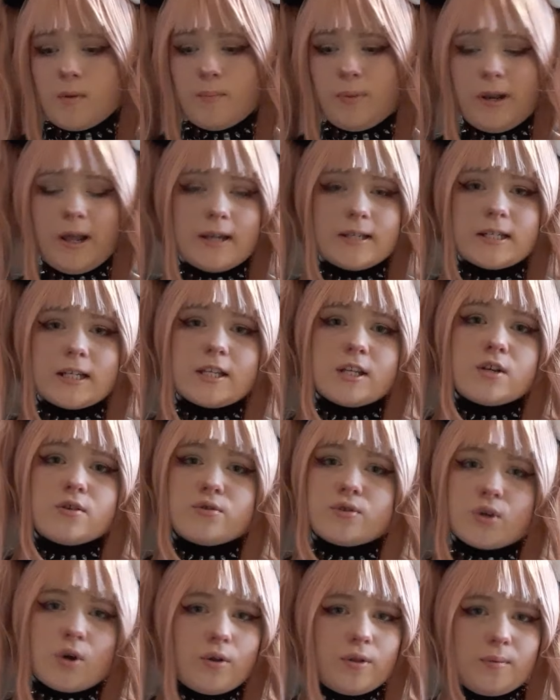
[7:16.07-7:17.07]
I did
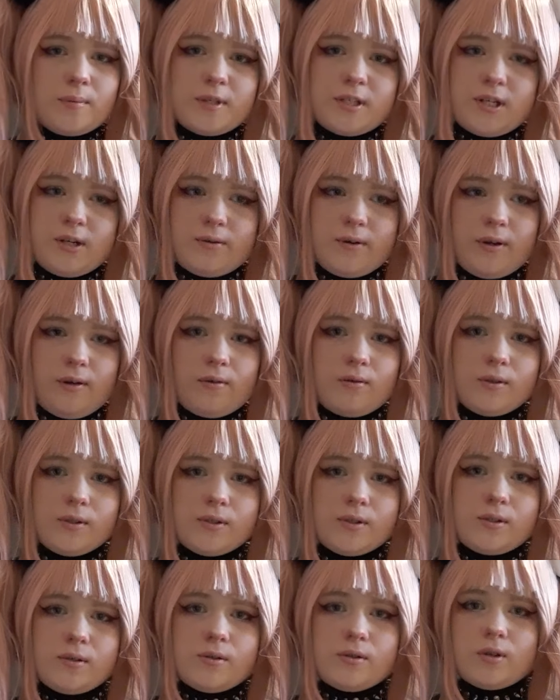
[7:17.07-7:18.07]
use all the
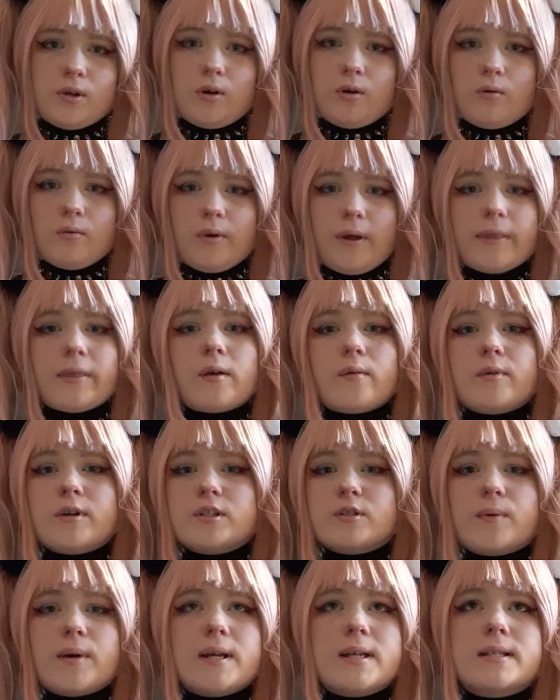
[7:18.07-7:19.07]
materials, so nothing went
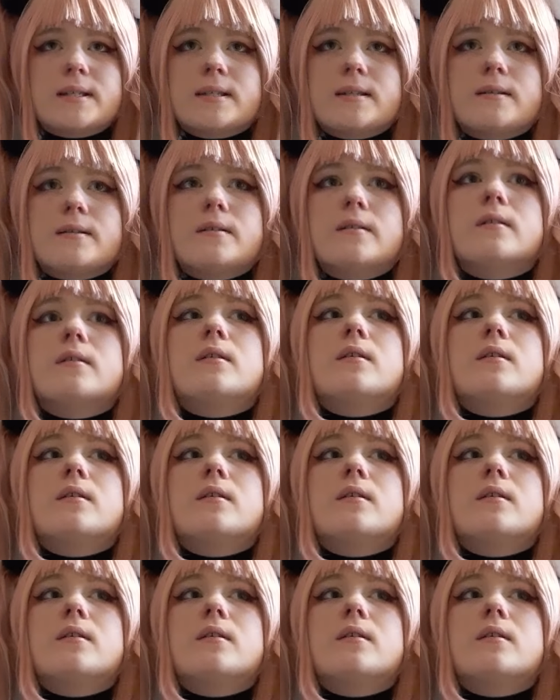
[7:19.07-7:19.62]
to waste.